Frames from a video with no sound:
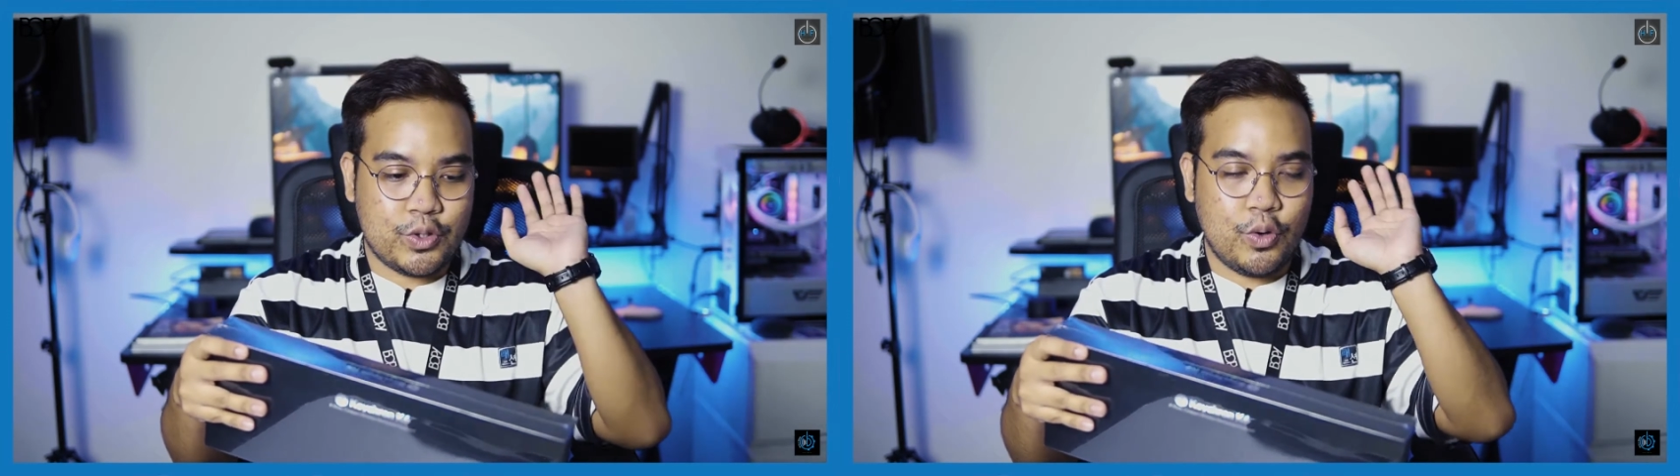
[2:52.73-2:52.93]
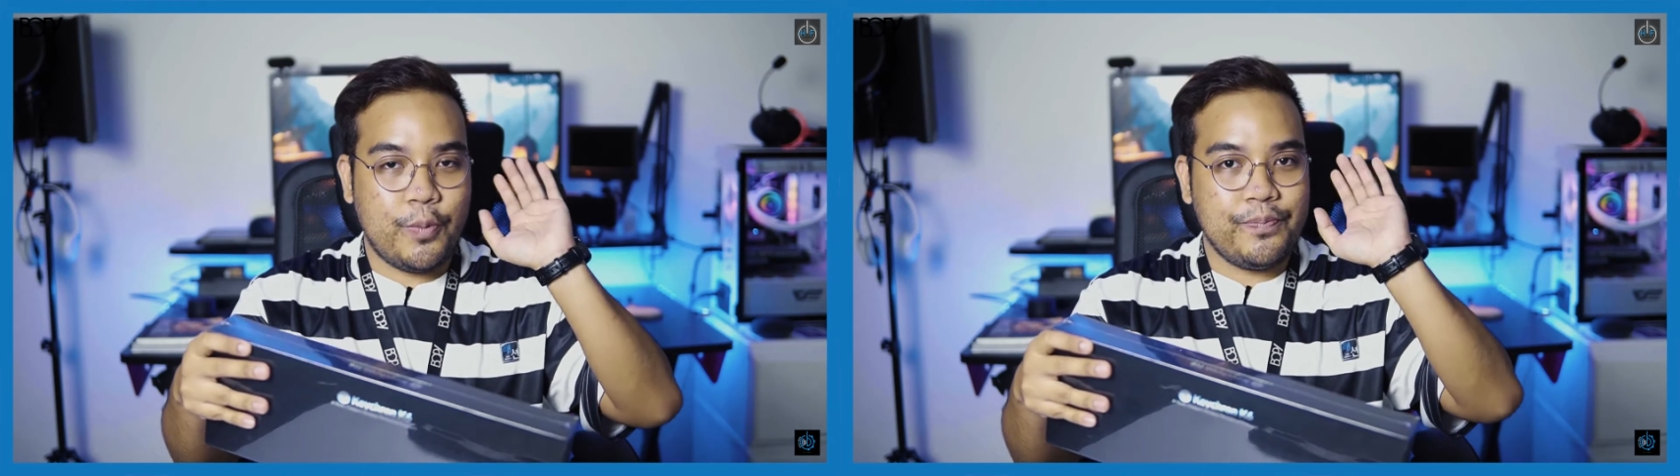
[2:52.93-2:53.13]

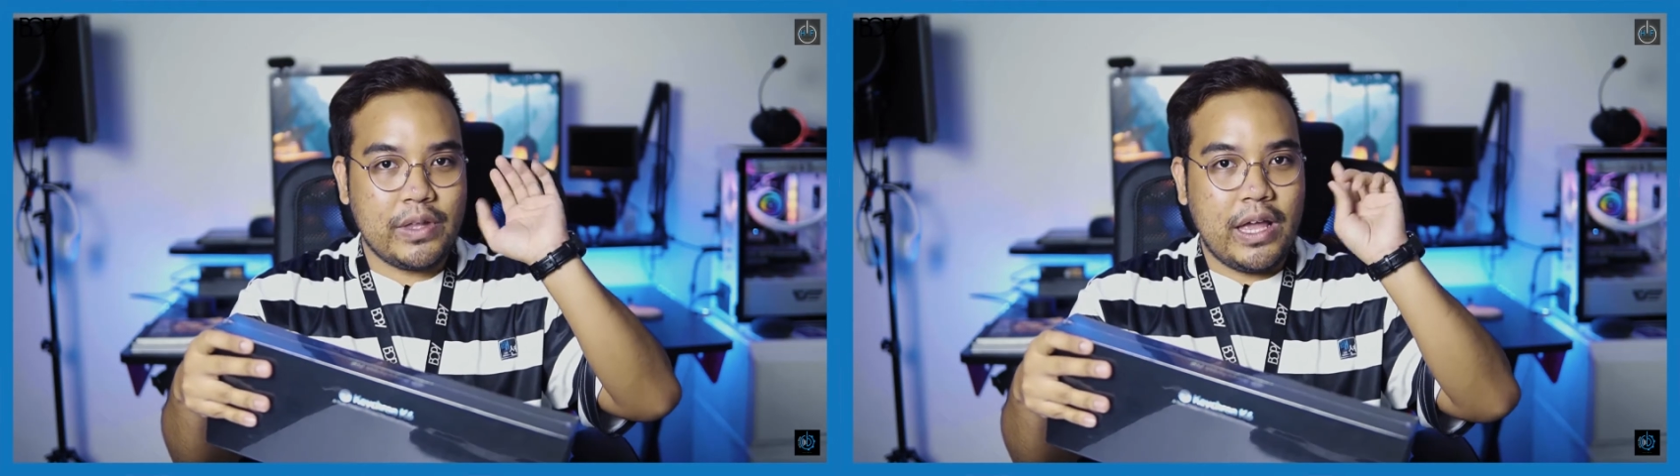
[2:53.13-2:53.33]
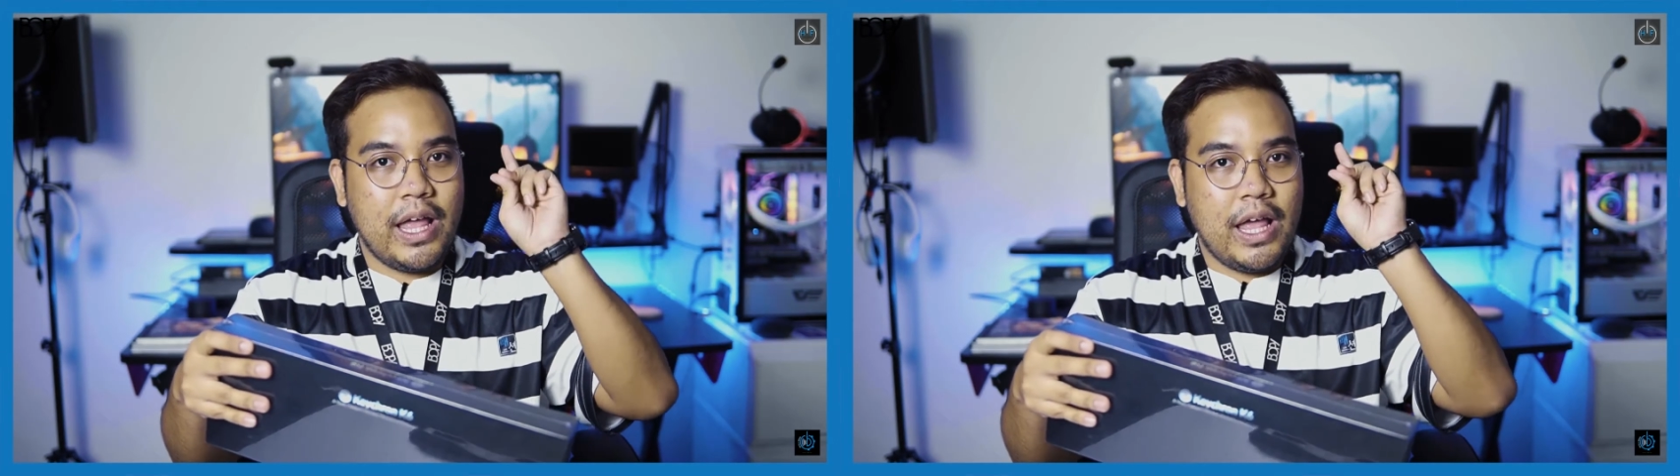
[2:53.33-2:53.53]
So
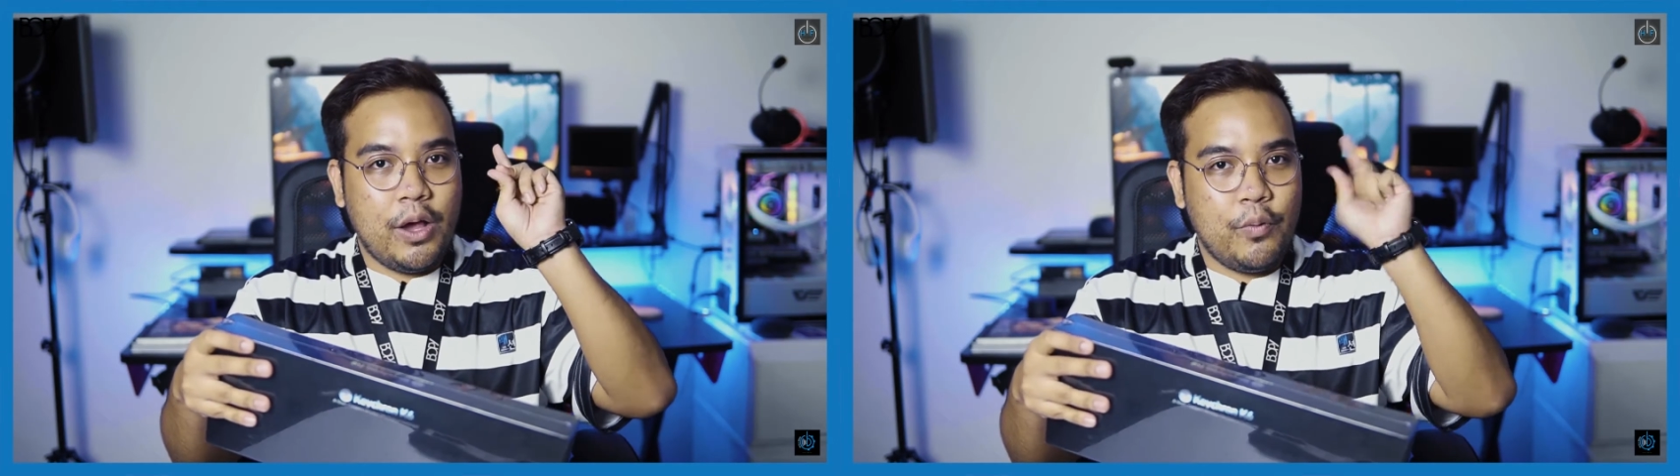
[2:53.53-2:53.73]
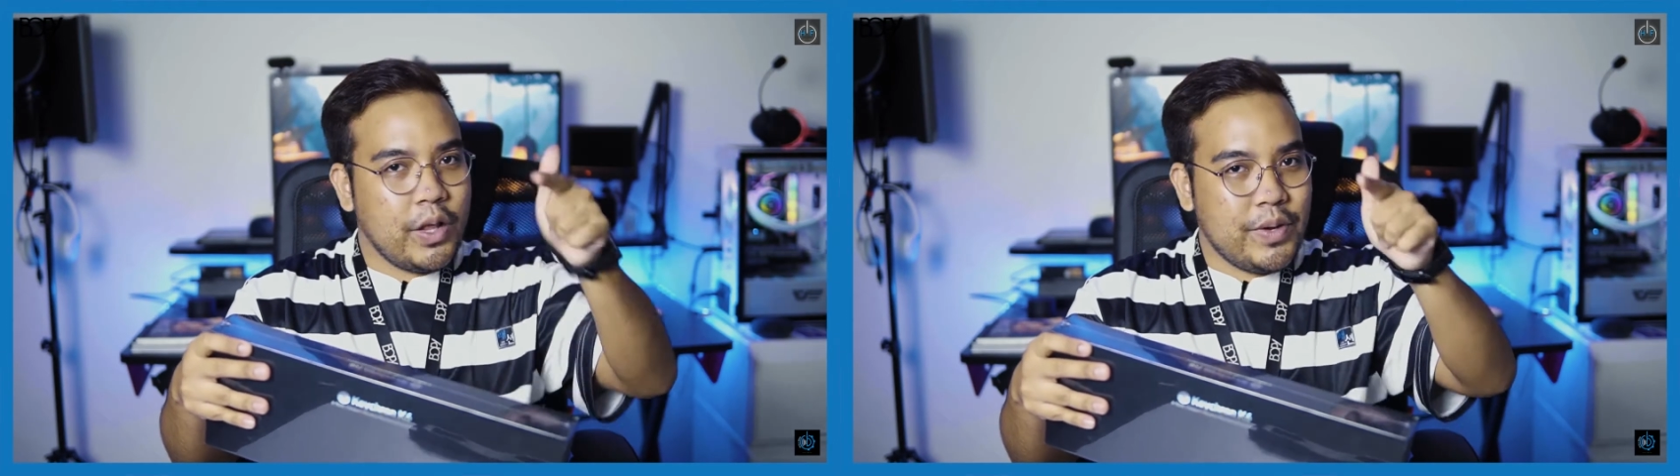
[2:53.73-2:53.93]

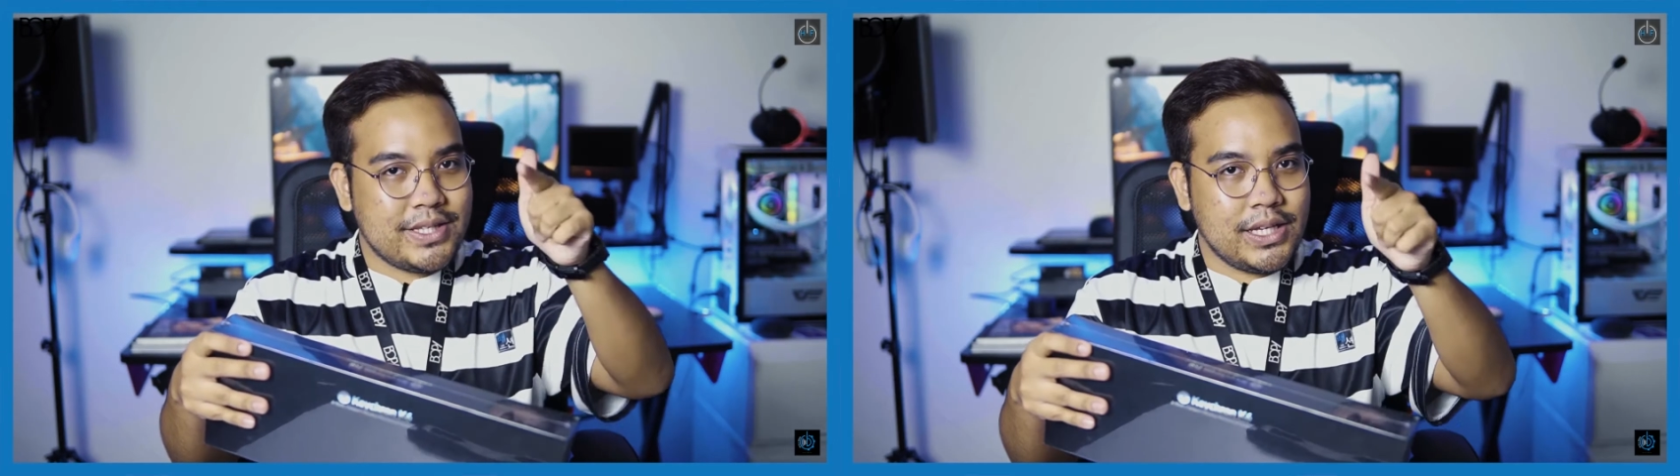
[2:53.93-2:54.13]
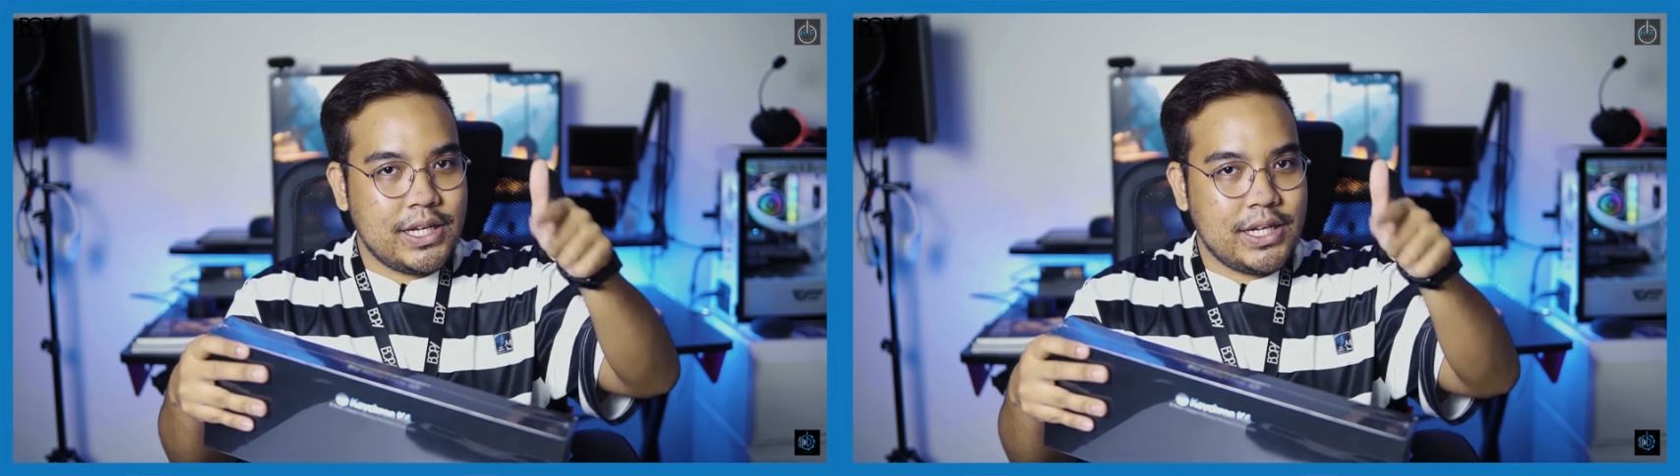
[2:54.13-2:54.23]
without wasting